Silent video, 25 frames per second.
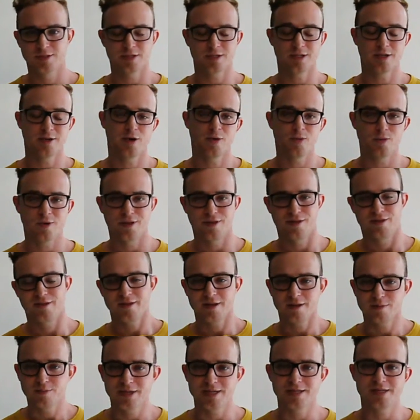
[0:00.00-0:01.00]
You know, with
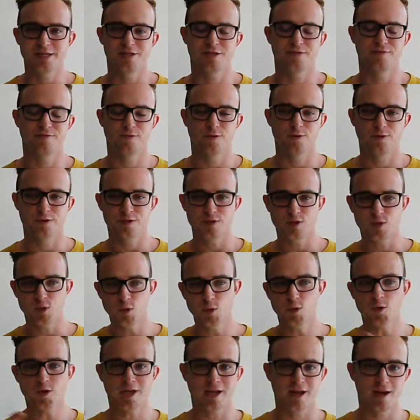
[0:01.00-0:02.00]
the PlayStation 4's
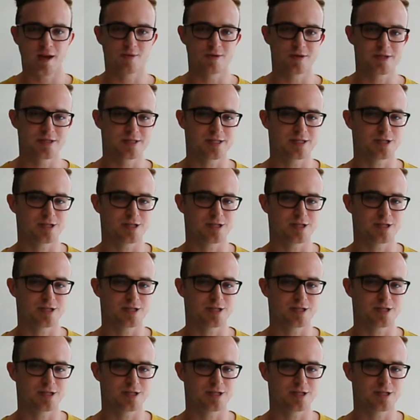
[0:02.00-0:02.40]
dual cameras,